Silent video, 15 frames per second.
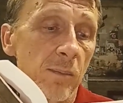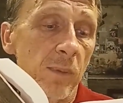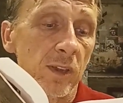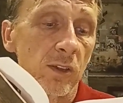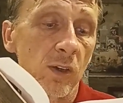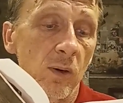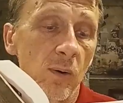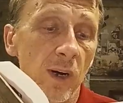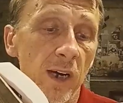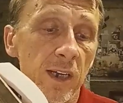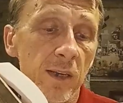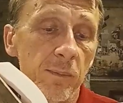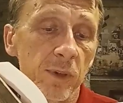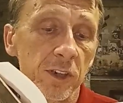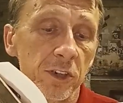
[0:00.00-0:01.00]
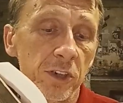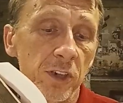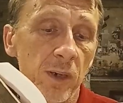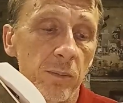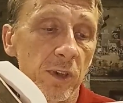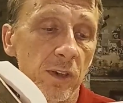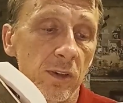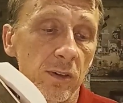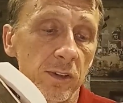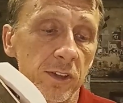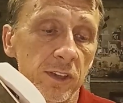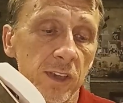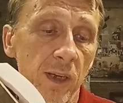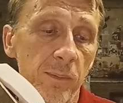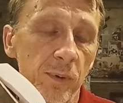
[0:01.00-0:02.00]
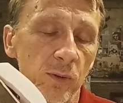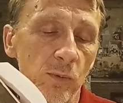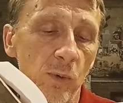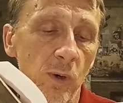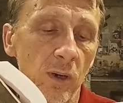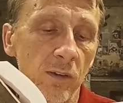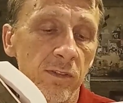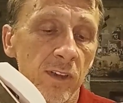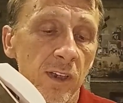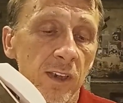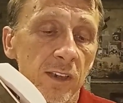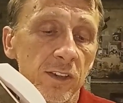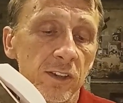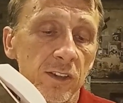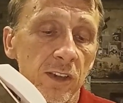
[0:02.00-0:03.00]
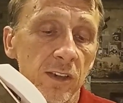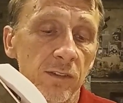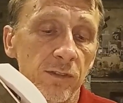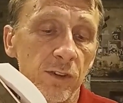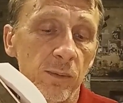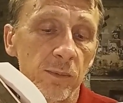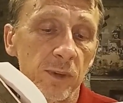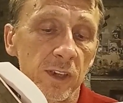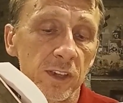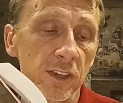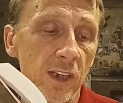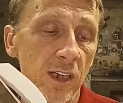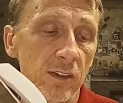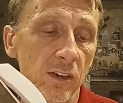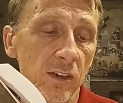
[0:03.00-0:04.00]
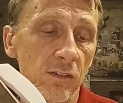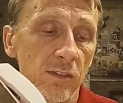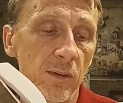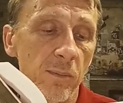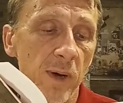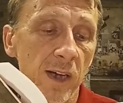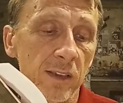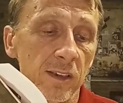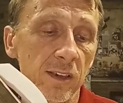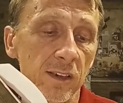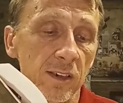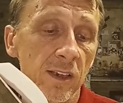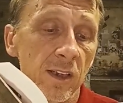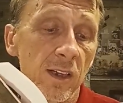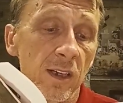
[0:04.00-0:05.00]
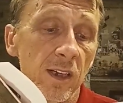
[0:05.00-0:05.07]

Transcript: but though I am a shabby old Steppenwolf, still from the son of a mother,